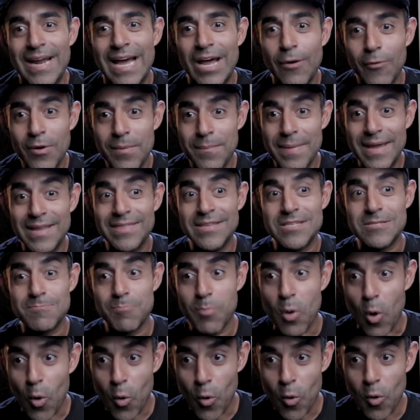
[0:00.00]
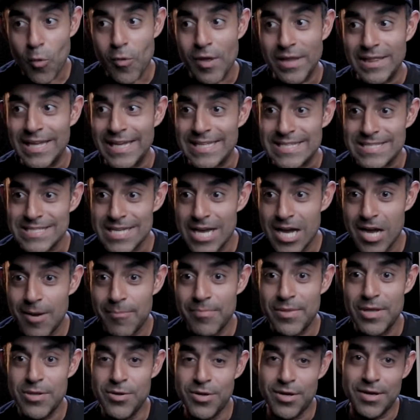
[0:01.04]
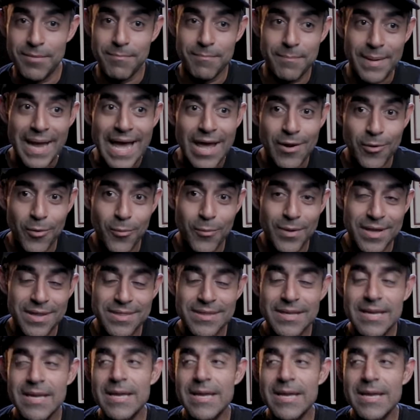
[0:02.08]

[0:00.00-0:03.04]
How do we make this pole that lights up that you can battle with?